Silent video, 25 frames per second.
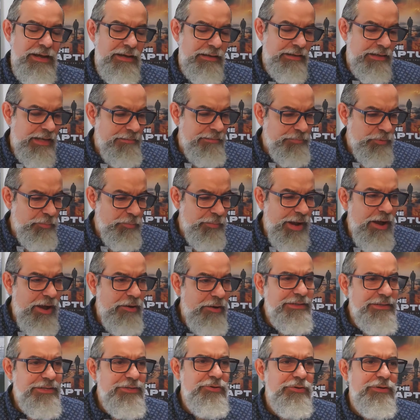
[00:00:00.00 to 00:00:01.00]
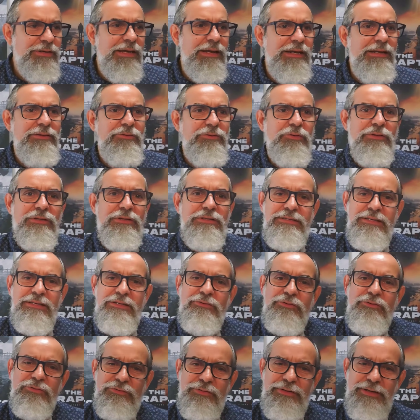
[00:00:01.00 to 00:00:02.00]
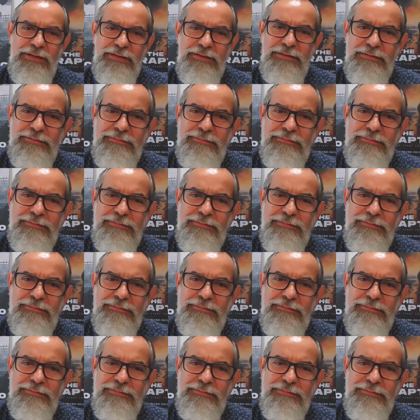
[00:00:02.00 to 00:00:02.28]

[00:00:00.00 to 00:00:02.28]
Kempton, how did you get into this industry?